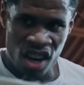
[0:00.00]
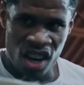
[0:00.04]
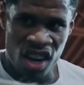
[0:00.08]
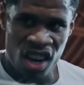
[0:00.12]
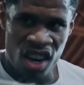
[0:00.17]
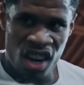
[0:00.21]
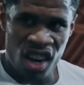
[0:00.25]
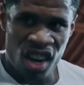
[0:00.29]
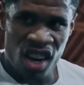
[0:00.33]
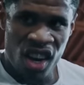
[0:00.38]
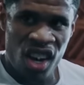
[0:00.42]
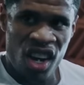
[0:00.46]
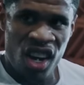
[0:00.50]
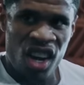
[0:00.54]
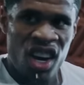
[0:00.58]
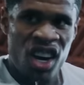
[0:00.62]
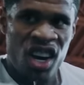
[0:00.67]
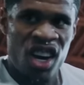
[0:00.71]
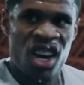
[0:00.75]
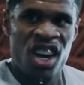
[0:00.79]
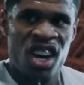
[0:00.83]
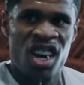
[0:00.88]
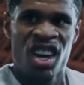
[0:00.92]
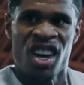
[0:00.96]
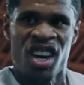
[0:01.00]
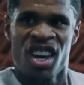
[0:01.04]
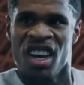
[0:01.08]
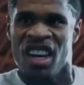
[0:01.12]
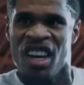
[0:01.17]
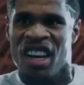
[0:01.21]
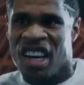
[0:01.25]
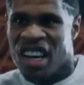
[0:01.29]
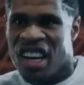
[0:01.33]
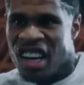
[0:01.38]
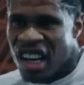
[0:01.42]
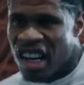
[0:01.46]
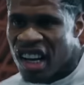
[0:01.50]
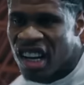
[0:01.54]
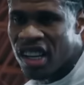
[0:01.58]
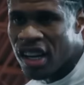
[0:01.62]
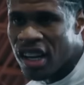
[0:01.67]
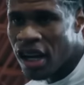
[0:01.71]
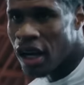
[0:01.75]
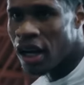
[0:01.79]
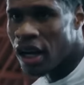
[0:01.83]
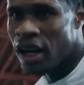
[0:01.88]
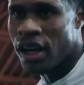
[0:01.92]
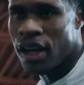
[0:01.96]
gently cultivating his
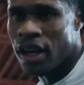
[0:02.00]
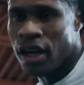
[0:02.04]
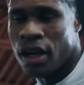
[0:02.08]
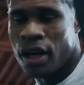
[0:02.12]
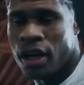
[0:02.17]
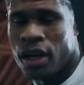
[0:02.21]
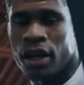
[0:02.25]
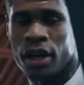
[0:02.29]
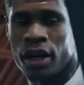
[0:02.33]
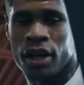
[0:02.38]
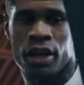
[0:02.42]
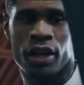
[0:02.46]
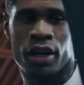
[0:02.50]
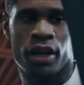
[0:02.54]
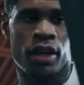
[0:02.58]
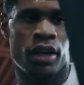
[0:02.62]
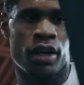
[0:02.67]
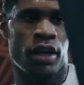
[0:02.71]
brand. This two